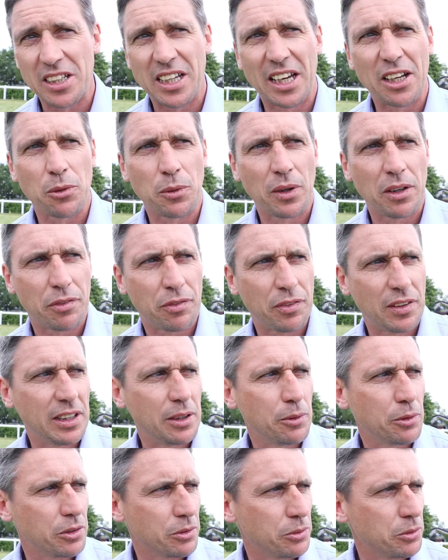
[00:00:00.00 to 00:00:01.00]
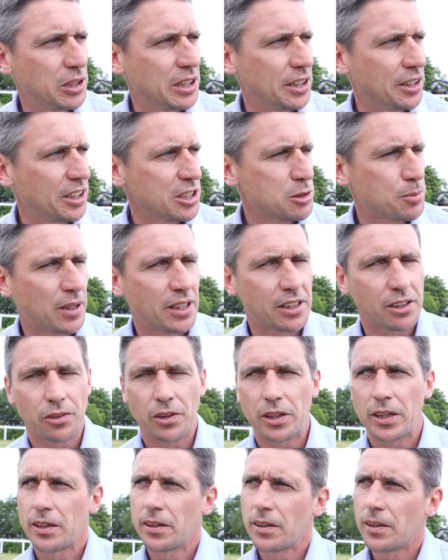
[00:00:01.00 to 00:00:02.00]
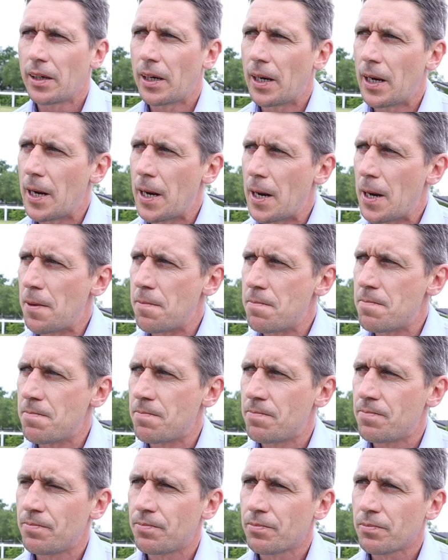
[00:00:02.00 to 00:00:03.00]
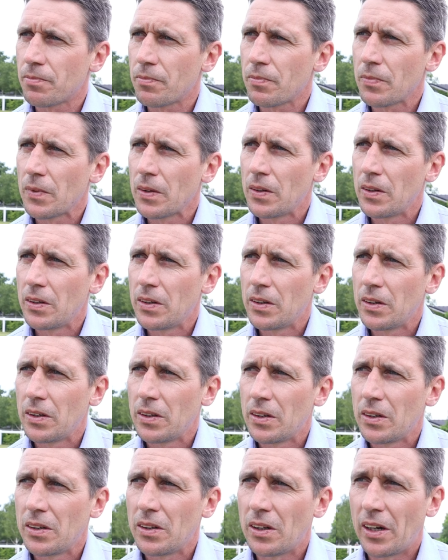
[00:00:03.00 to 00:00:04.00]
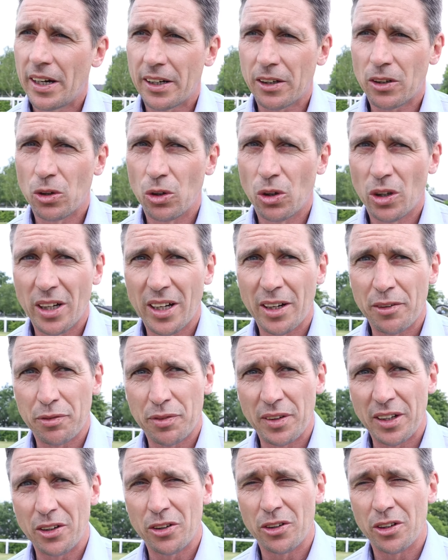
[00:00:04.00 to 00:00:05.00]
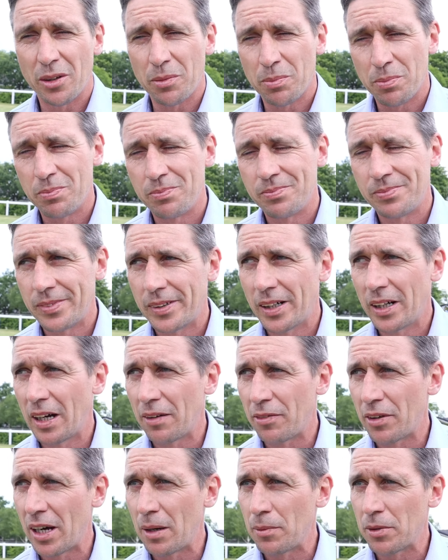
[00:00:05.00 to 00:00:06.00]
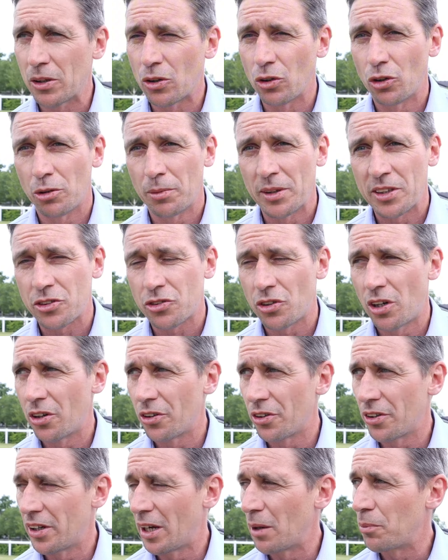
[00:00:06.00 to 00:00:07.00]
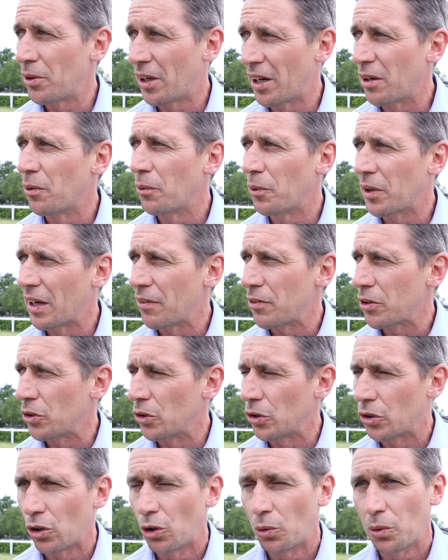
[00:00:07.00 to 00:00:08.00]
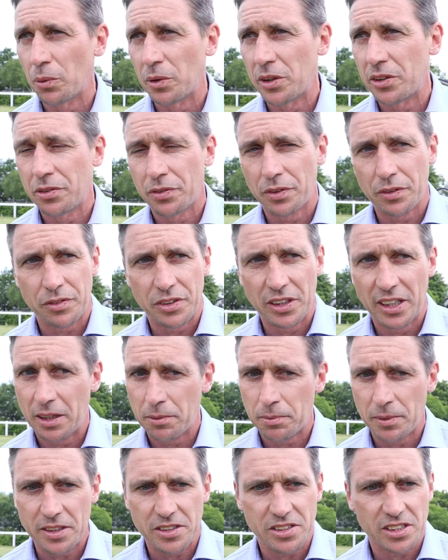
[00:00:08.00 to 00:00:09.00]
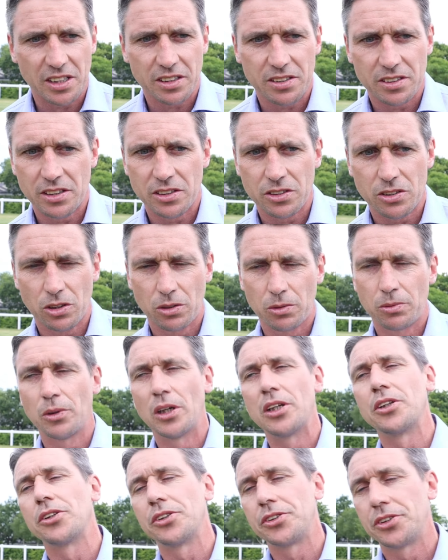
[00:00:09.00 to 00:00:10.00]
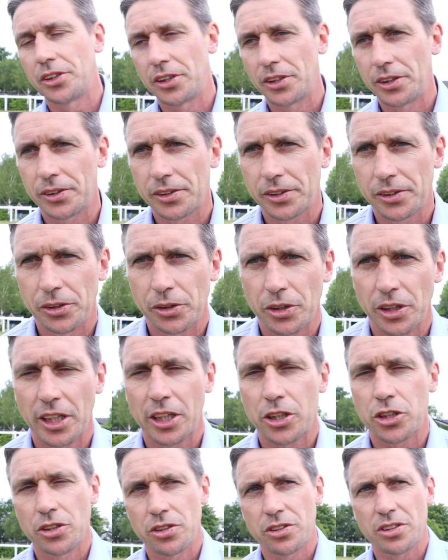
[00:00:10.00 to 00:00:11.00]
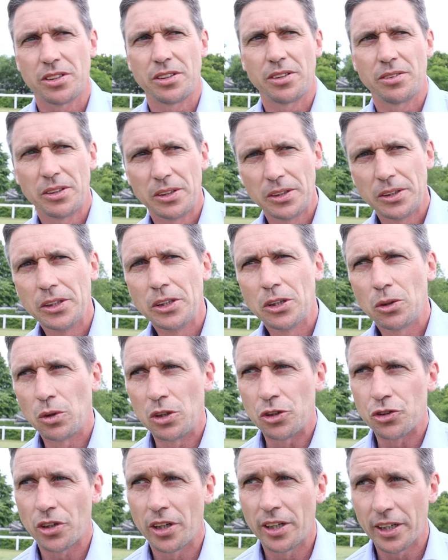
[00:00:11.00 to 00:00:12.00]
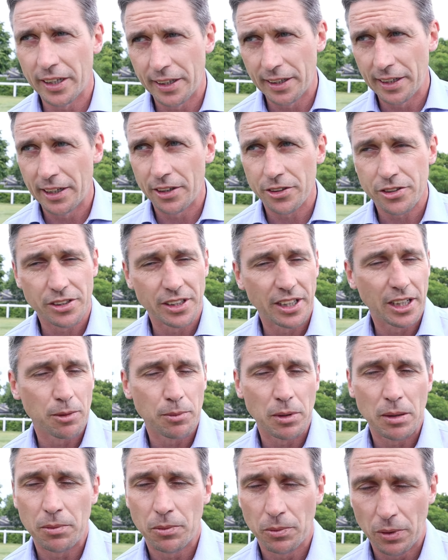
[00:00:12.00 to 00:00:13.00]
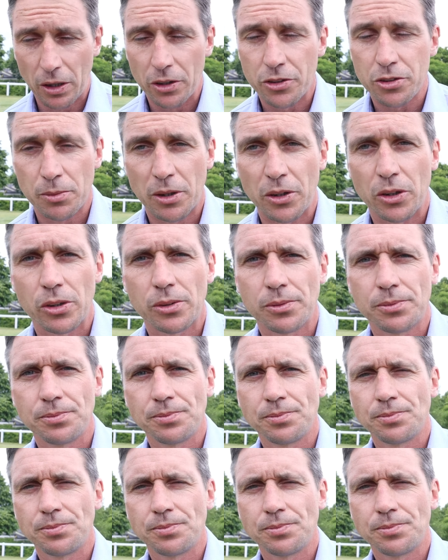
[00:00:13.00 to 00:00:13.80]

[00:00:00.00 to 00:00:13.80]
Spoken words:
a getaway filly with a really nice pedigree. I had a go, I had a figure, and I have a habit of going a bit stronger than that. But anyway, we gave it a good go. We went to 58, made 60, so well done to the new connections. And we'll try again later today or tomorrow.